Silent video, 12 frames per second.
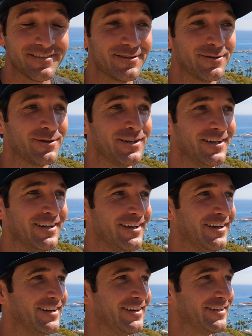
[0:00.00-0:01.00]
So
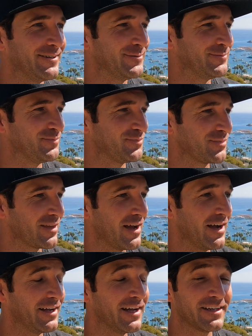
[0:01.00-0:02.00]

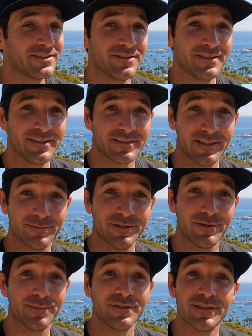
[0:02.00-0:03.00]
I actually
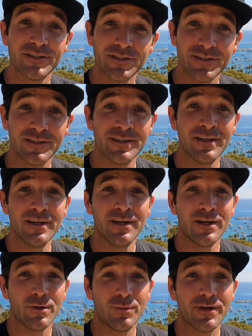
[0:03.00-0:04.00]
accepted a position
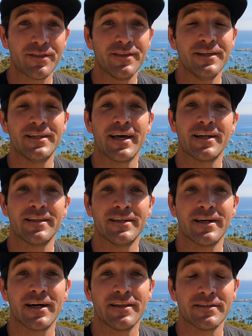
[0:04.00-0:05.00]
with the
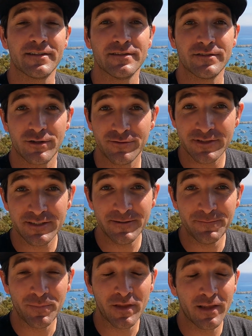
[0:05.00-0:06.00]
Catalina Island
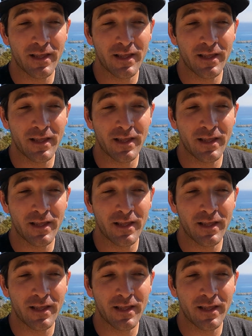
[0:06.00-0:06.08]
Conservancy,